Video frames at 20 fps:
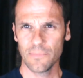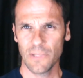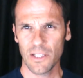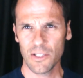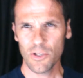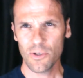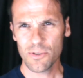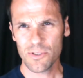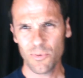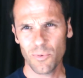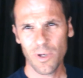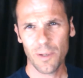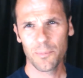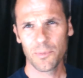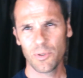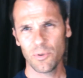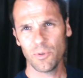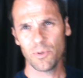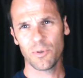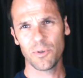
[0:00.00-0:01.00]
And usually when I'm
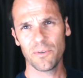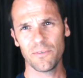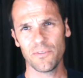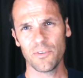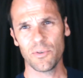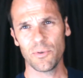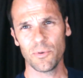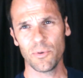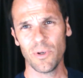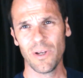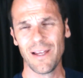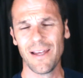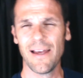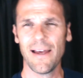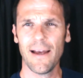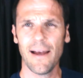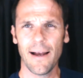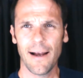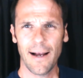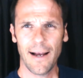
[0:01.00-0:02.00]
doing a review,
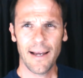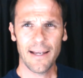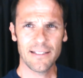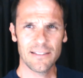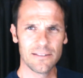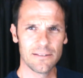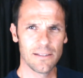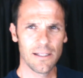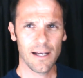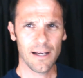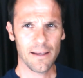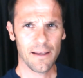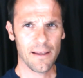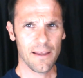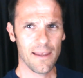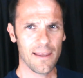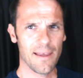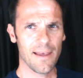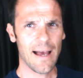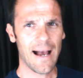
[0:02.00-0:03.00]
I, uh,
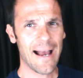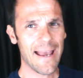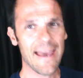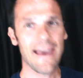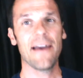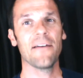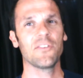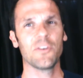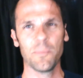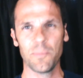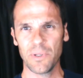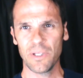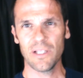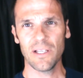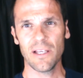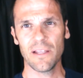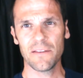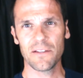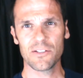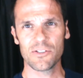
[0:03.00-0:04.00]
I have to
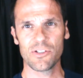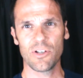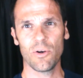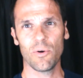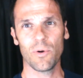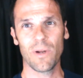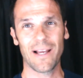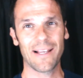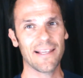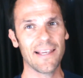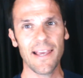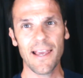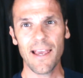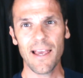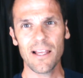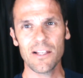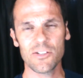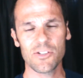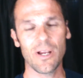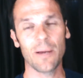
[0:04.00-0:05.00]
be in the zone. I
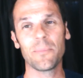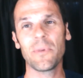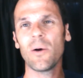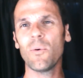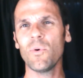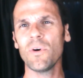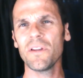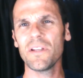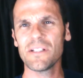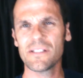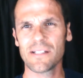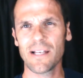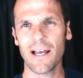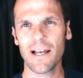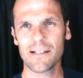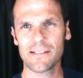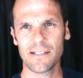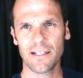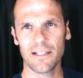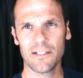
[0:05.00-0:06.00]
can't, I'm not one of these
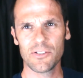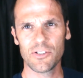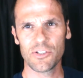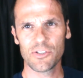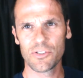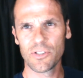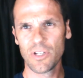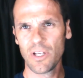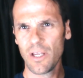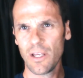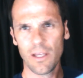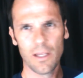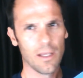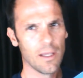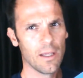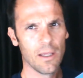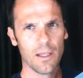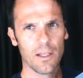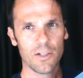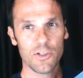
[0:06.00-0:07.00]
guys that can just
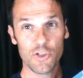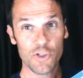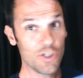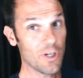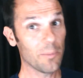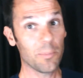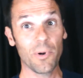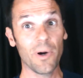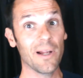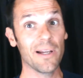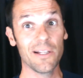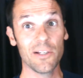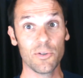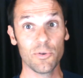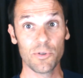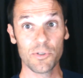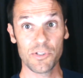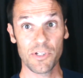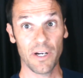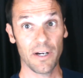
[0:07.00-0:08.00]
jump right
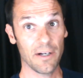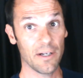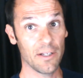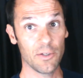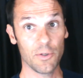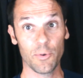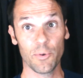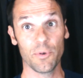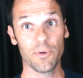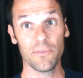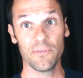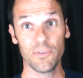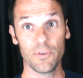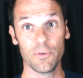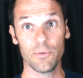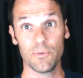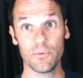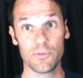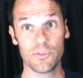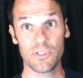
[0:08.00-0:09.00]
into a chair and do a
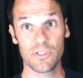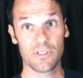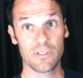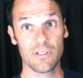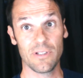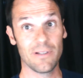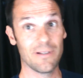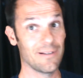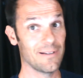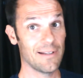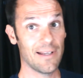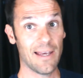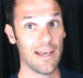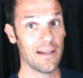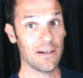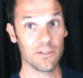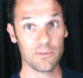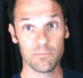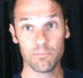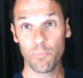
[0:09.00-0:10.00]
review just
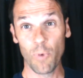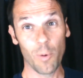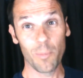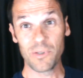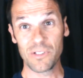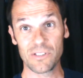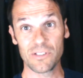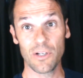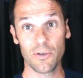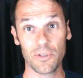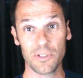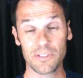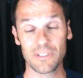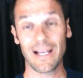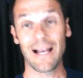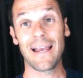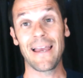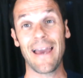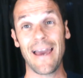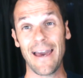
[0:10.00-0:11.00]
at a moment's notice.
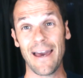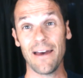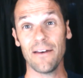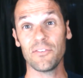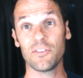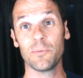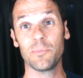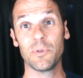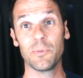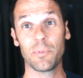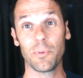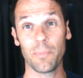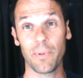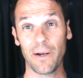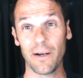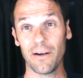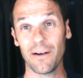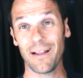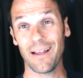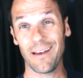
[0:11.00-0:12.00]
I have to be
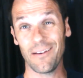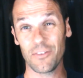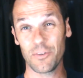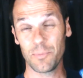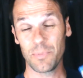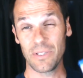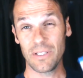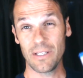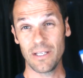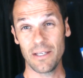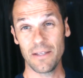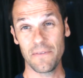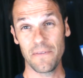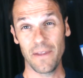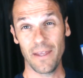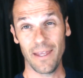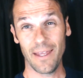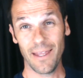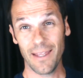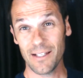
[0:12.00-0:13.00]
prepared. I have to be in
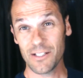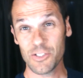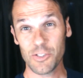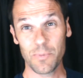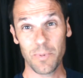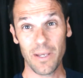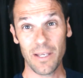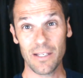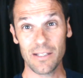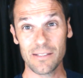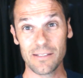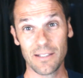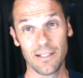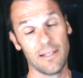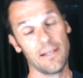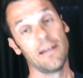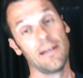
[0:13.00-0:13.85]
the headspace.